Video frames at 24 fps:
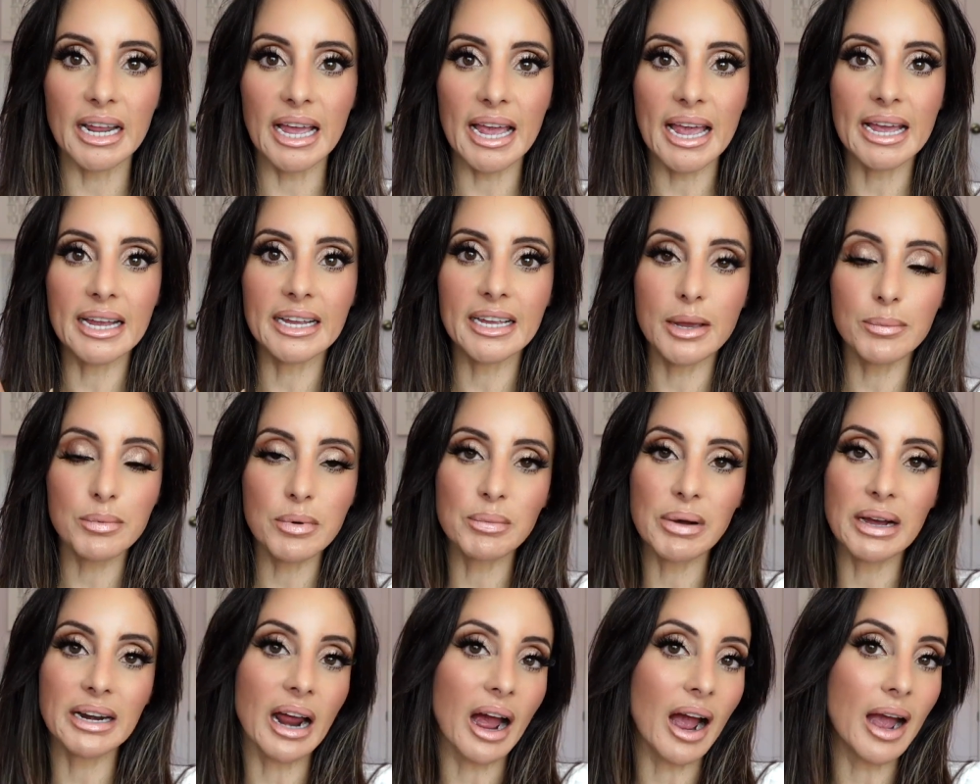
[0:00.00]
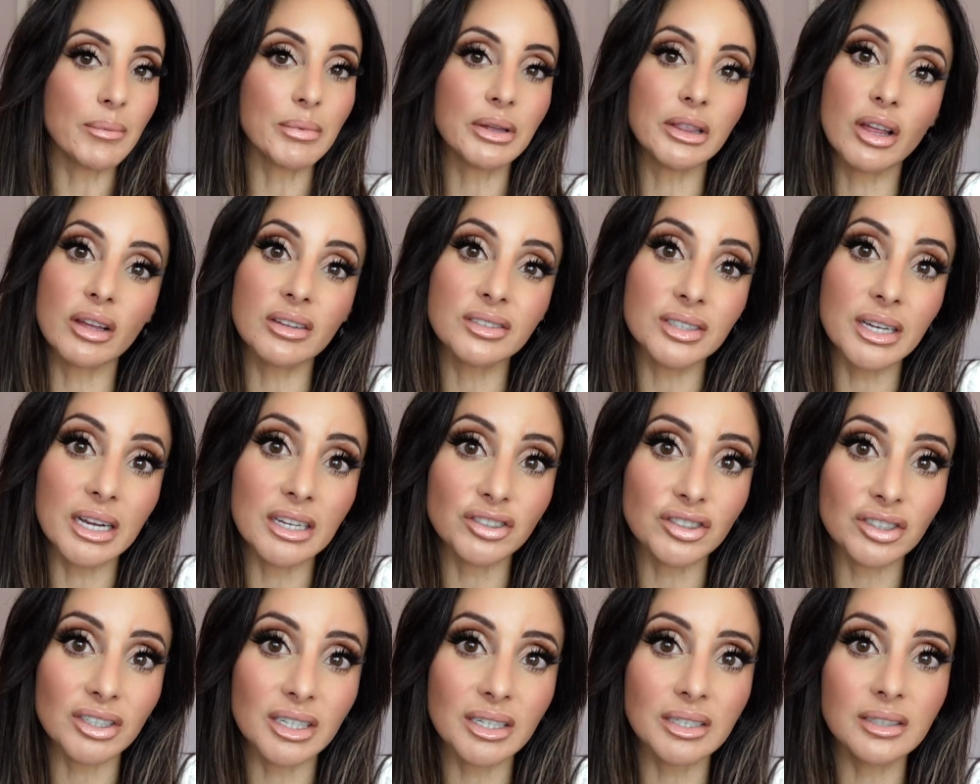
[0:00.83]
and keep in mind, I'm in Los
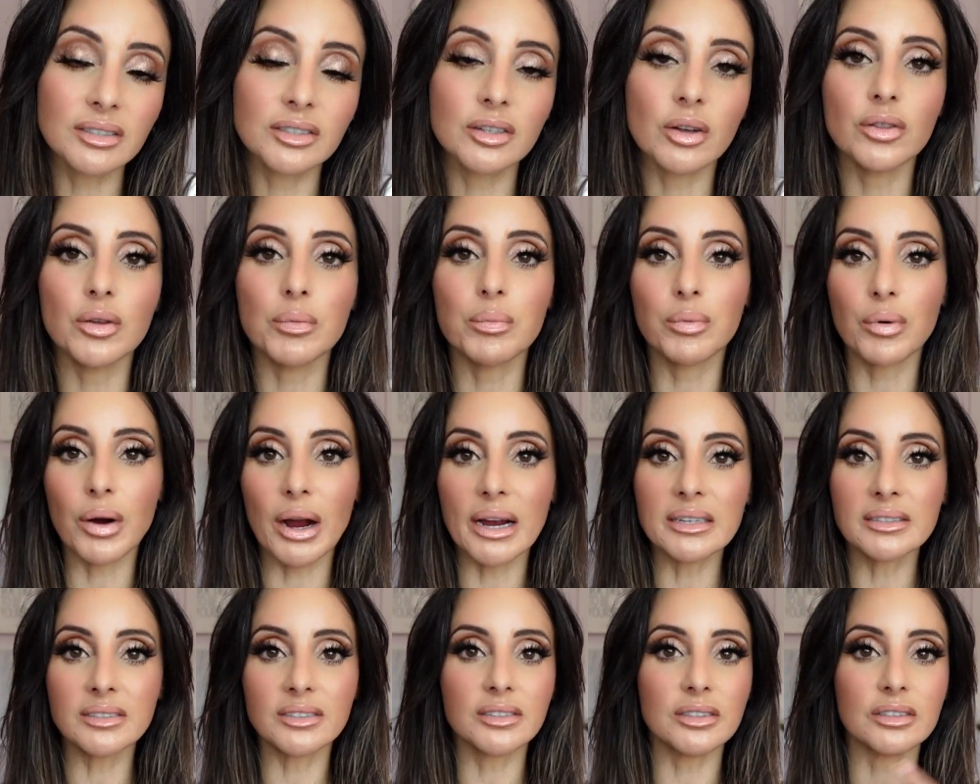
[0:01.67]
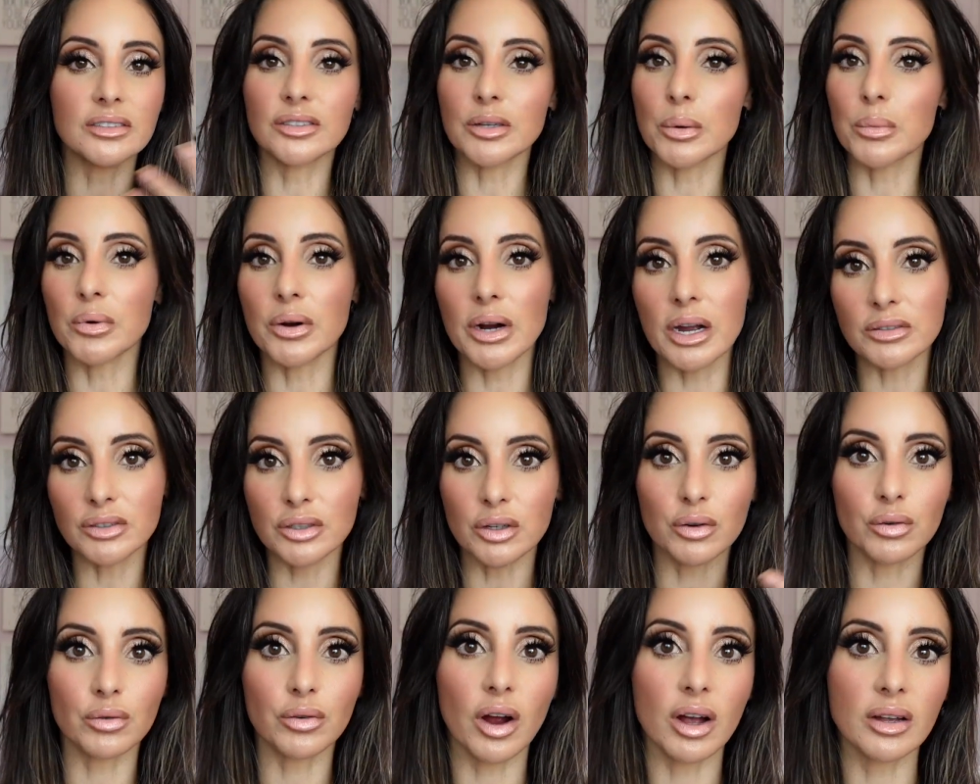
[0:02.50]
Angeles, so the price somewhere else
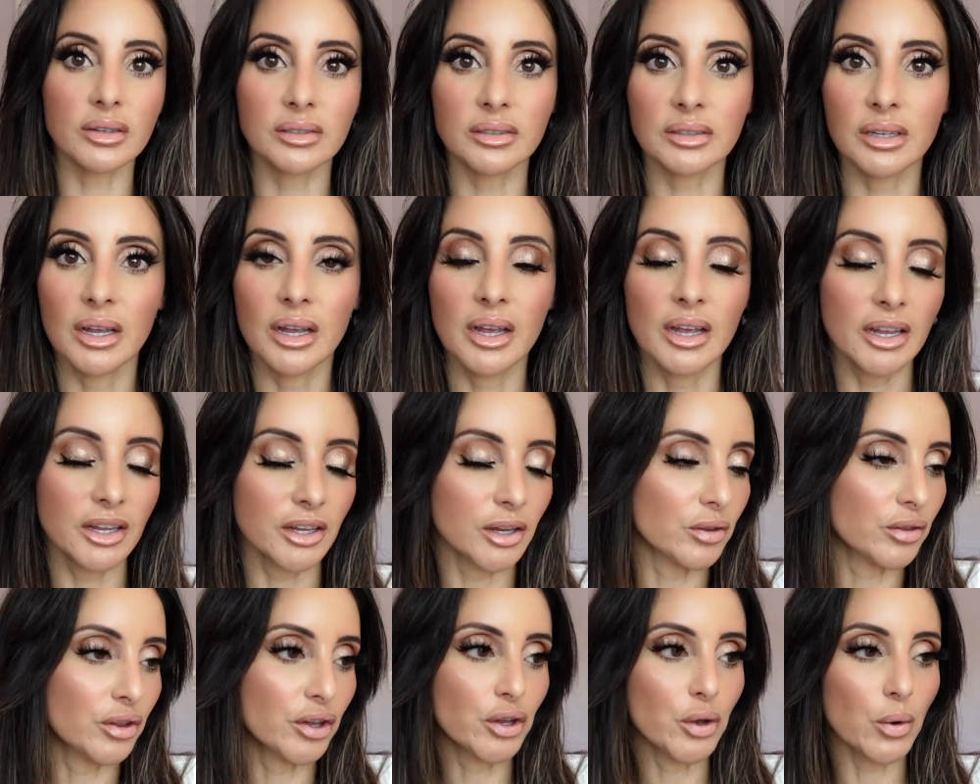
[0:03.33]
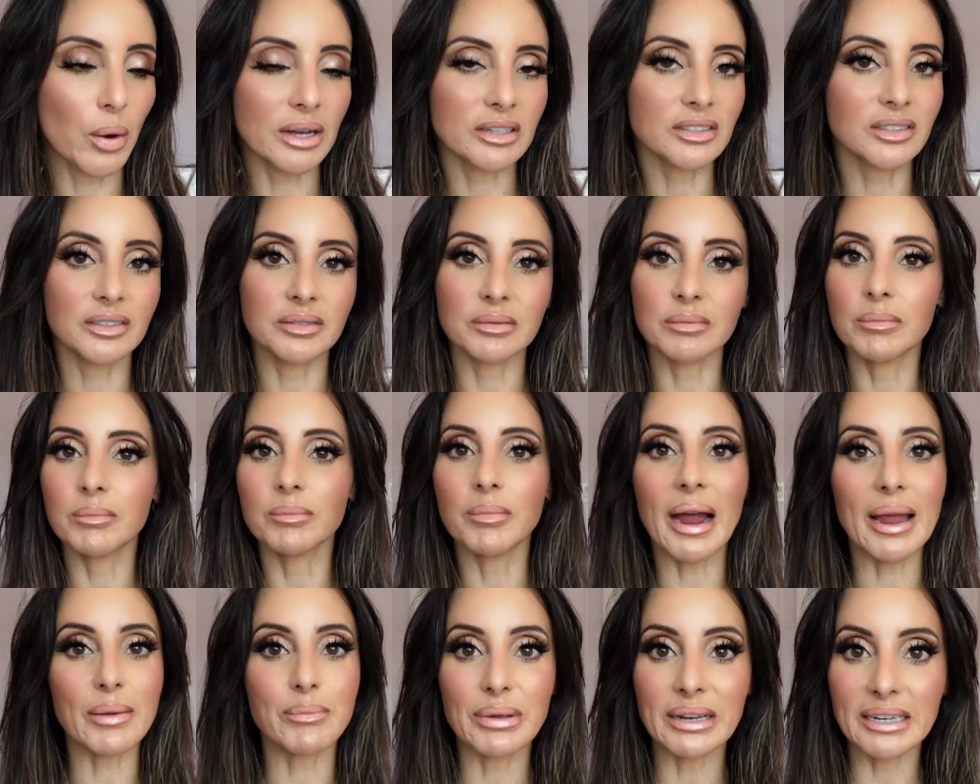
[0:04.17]
across the US
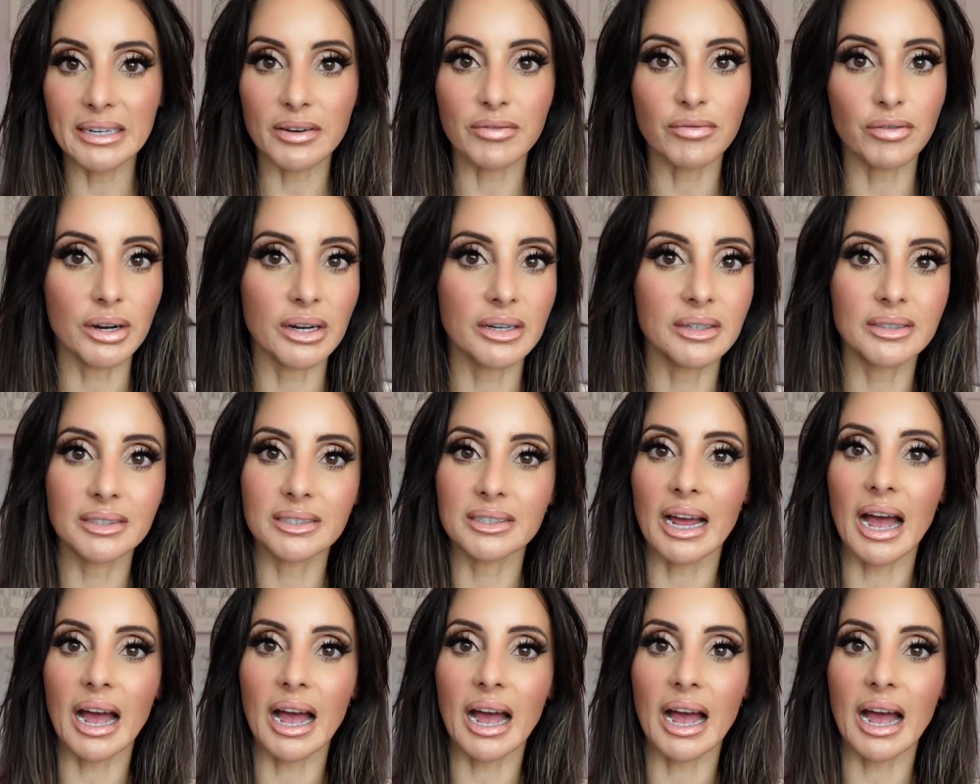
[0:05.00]
might be different.